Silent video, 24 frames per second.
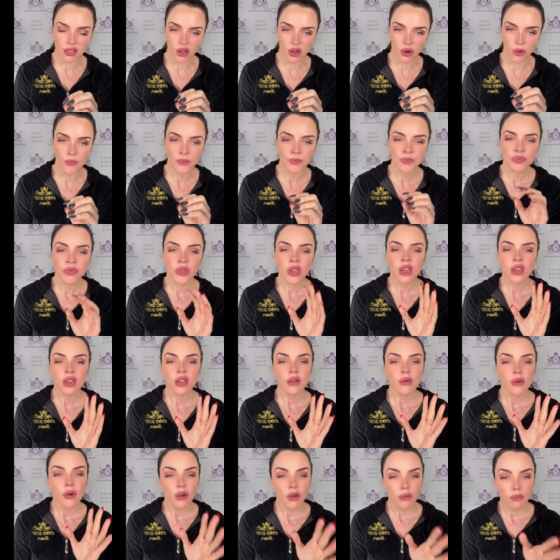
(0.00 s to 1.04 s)
So
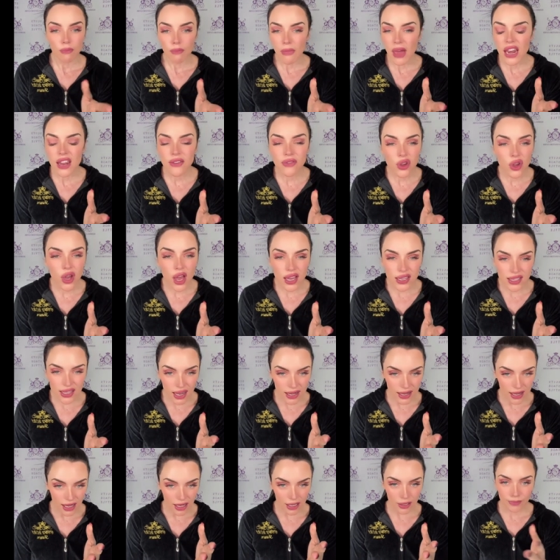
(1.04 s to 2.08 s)
many of you guys
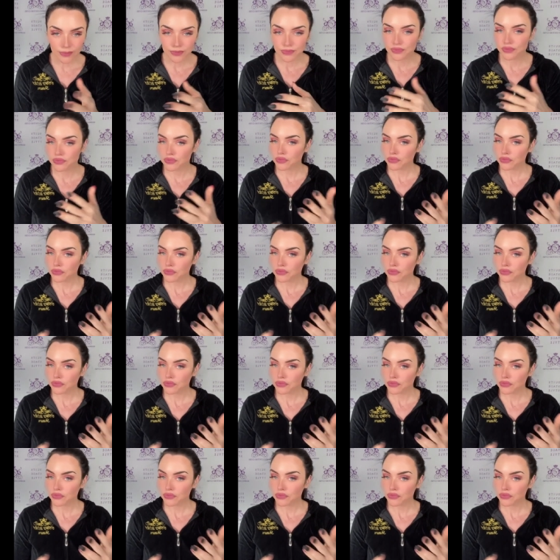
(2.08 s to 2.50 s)
on here,